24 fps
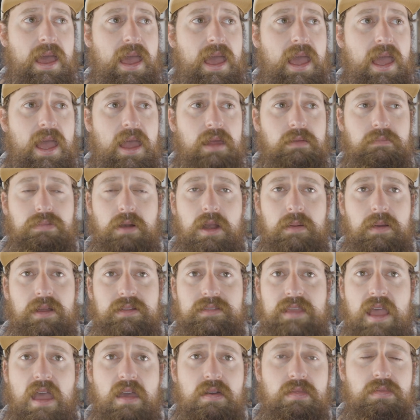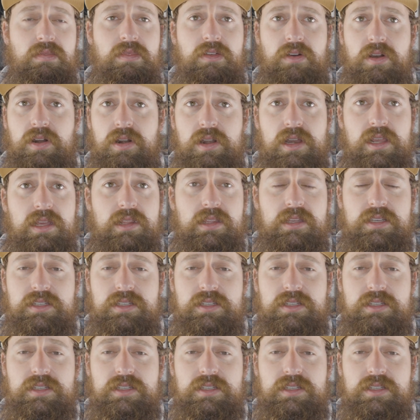And probably about 10:30,